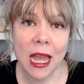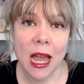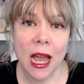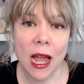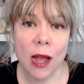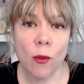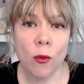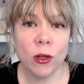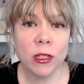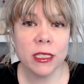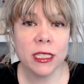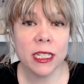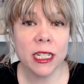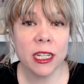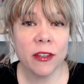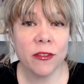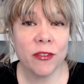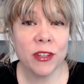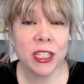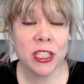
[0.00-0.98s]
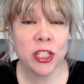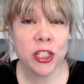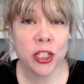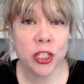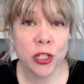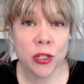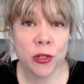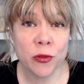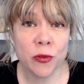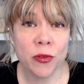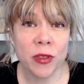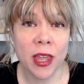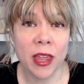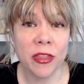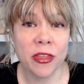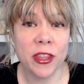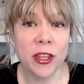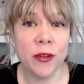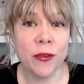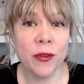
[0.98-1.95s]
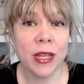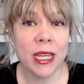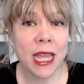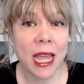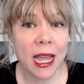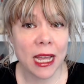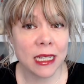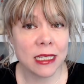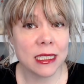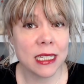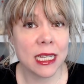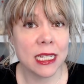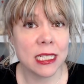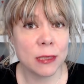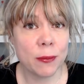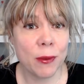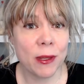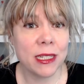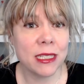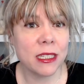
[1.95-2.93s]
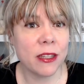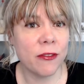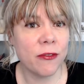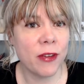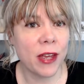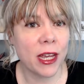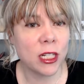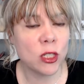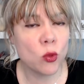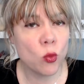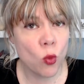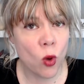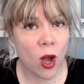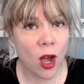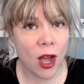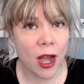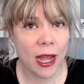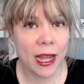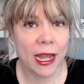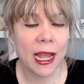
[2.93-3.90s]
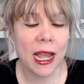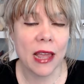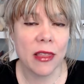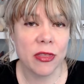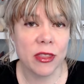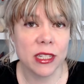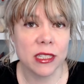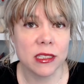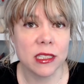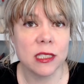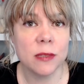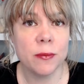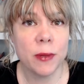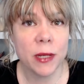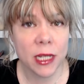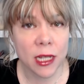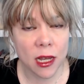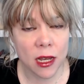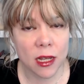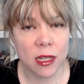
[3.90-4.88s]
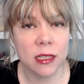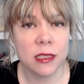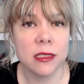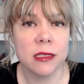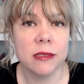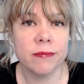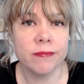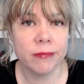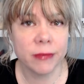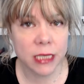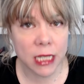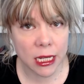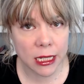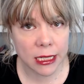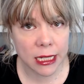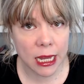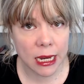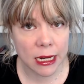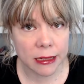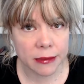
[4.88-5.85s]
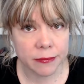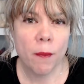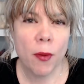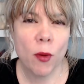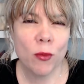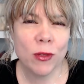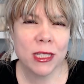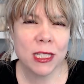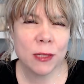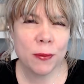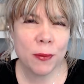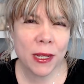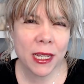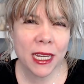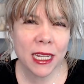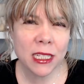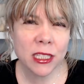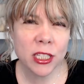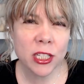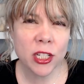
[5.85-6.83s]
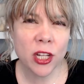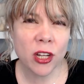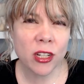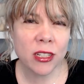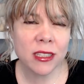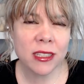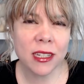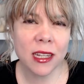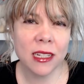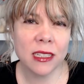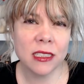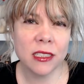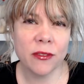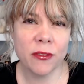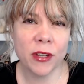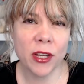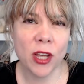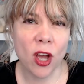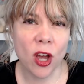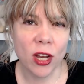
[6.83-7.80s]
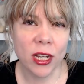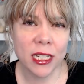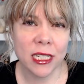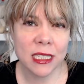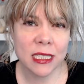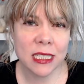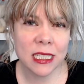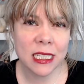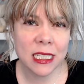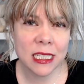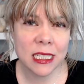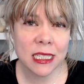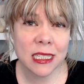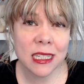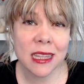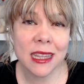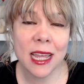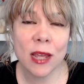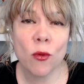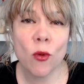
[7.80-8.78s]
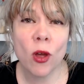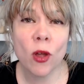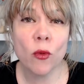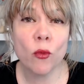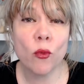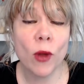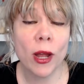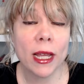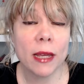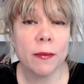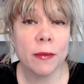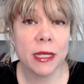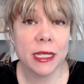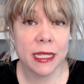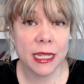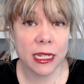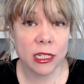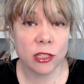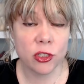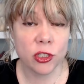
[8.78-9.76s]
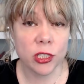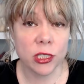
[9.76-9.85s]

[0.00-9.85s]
I want to convince you that theory X explains effect Y, and this is because yada yada. But when speaking to non-scientific audiences, they want recommendations.